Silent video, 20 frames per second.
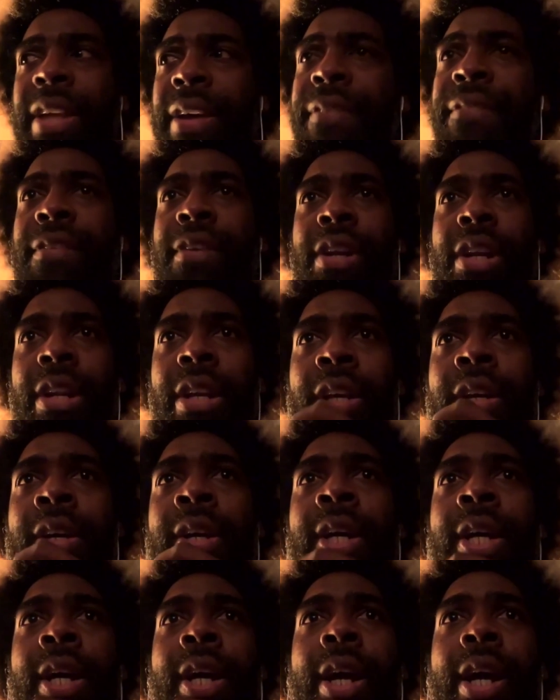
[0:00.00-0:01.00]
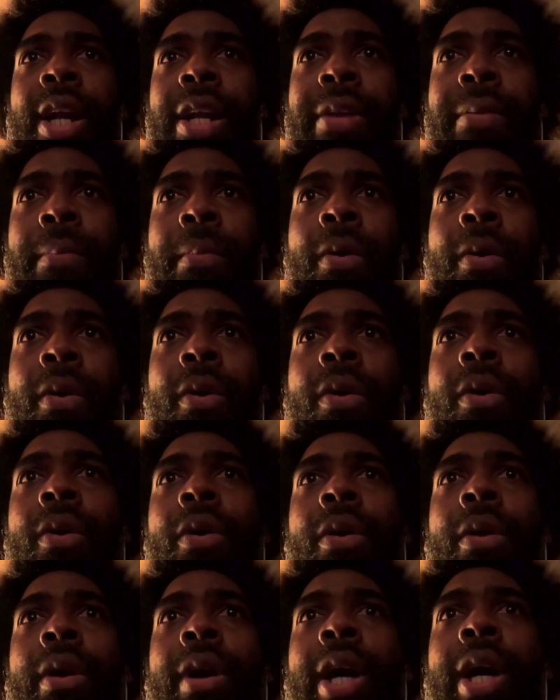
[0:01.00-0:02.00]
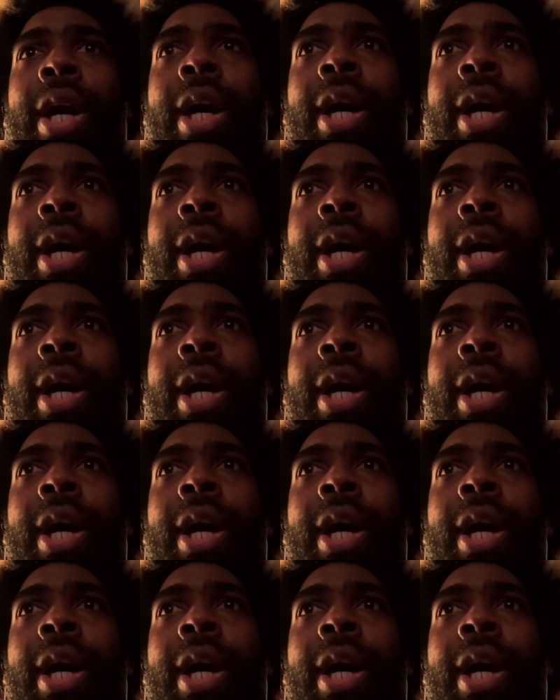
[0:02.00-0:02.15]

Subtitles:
definitely a little more